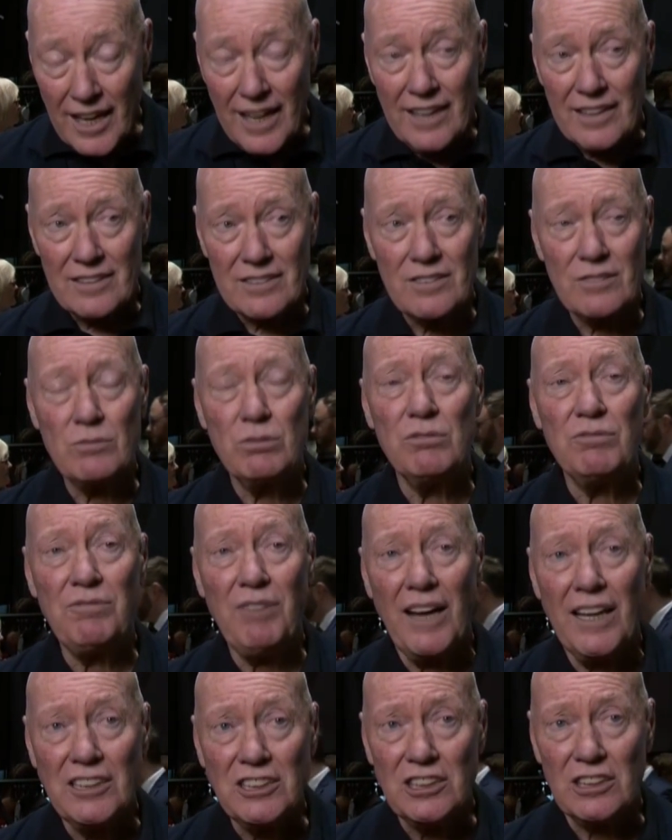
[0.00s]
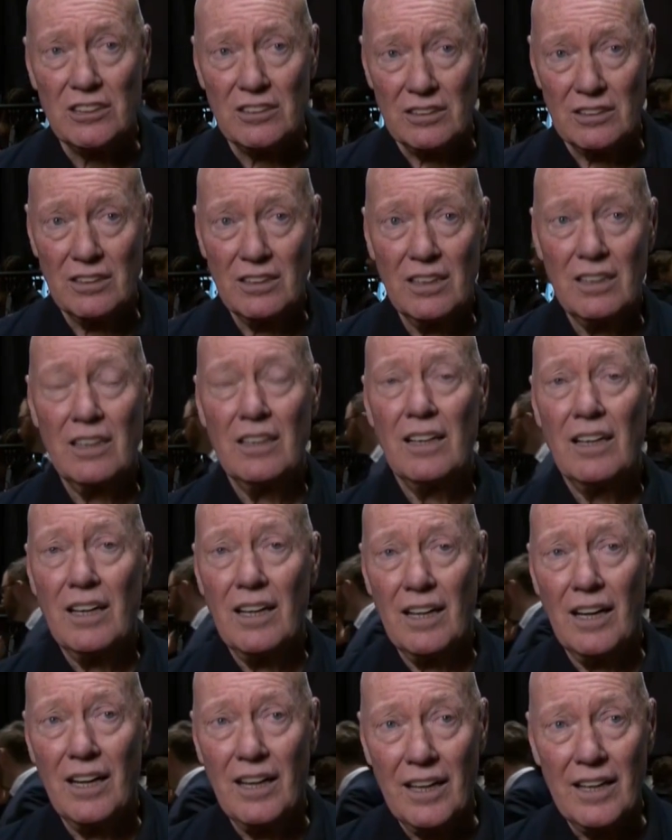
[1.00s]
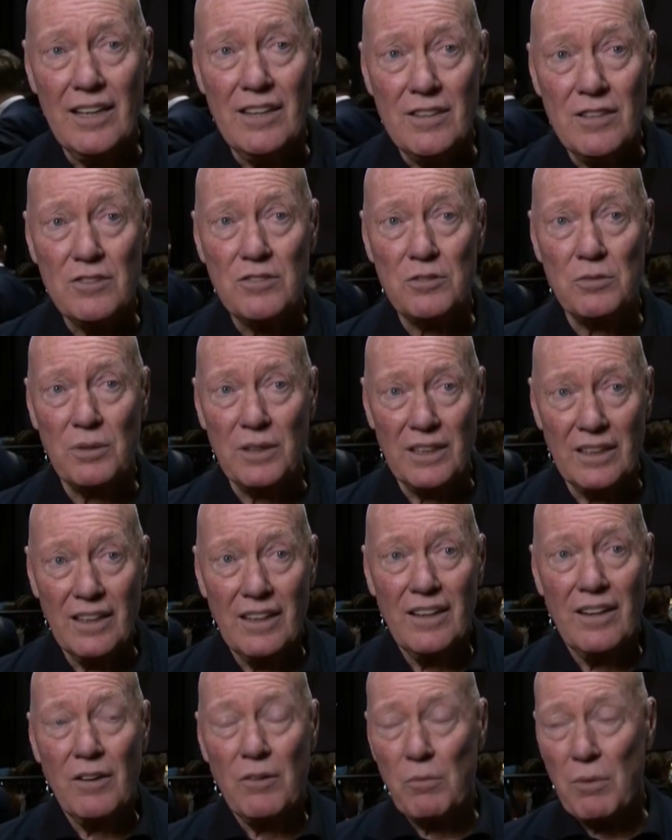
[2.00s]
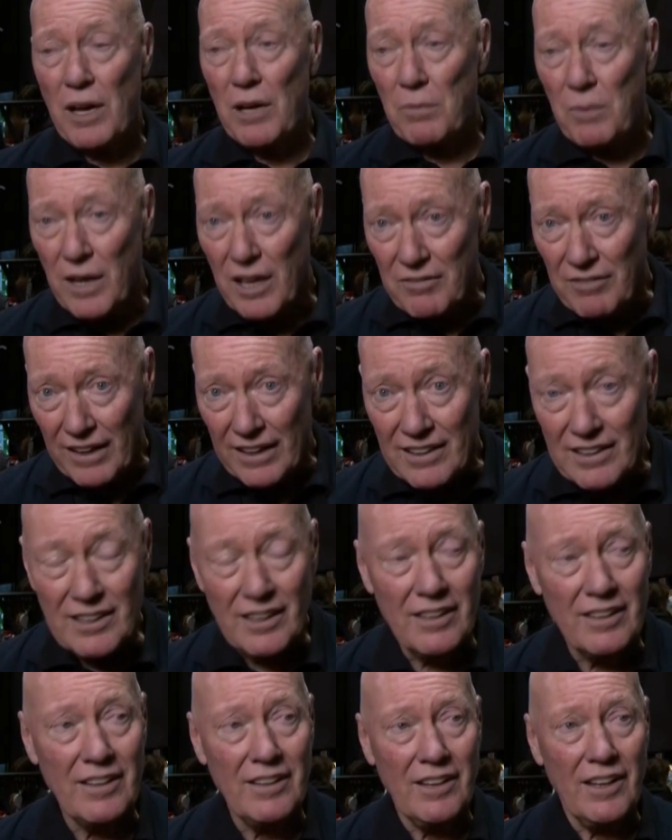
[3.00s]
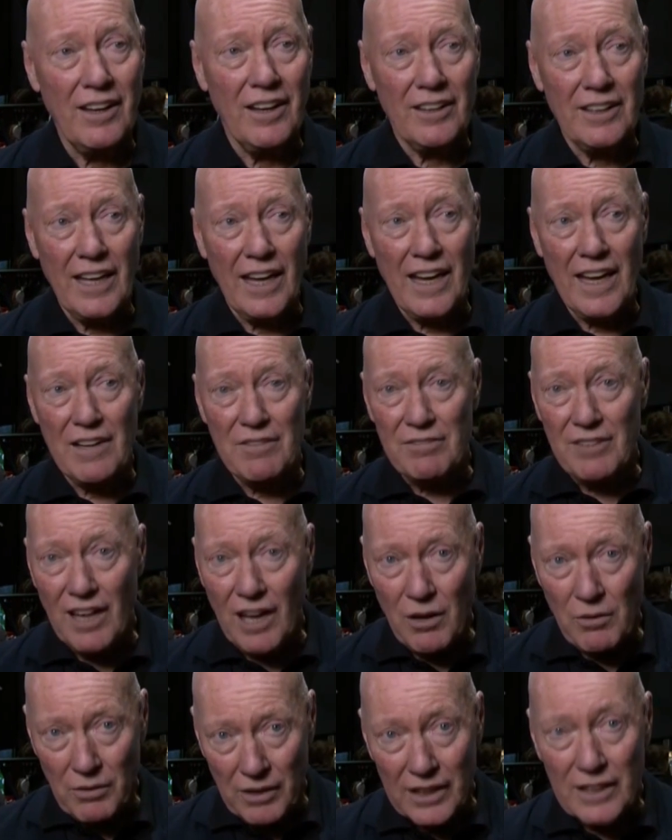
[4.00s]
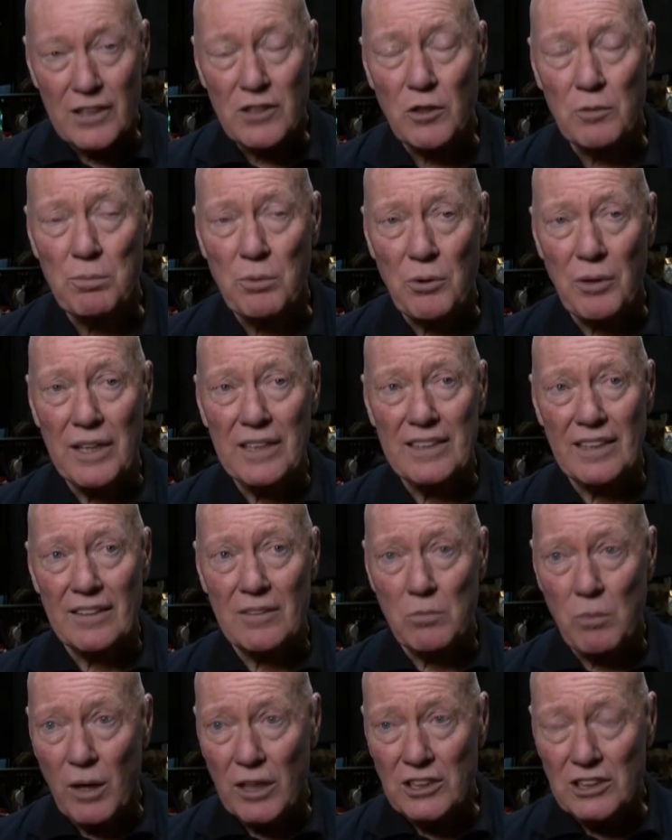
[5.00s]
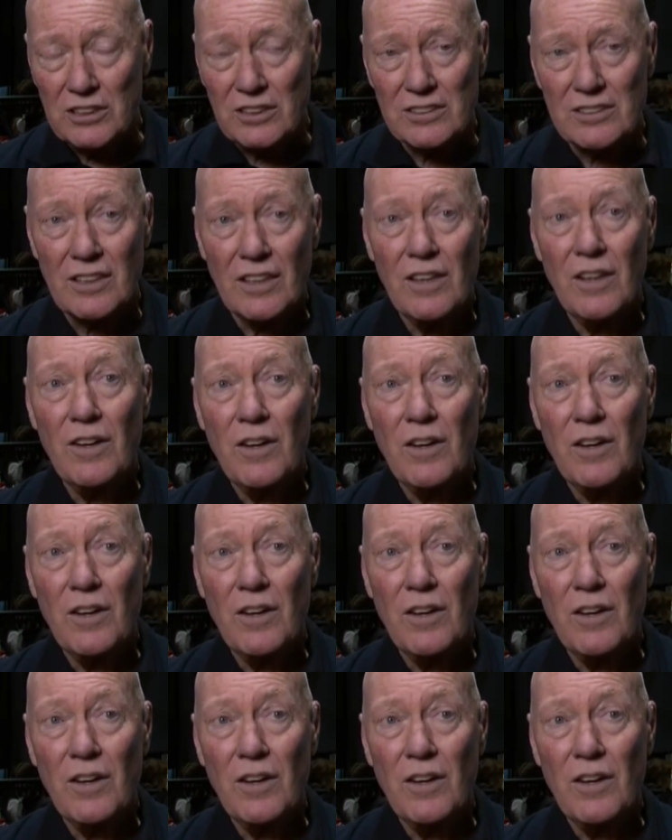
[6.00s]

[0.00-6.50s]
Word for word: thanks to fashion, uh, industry where we have entered, uh, they have now incorporated watches.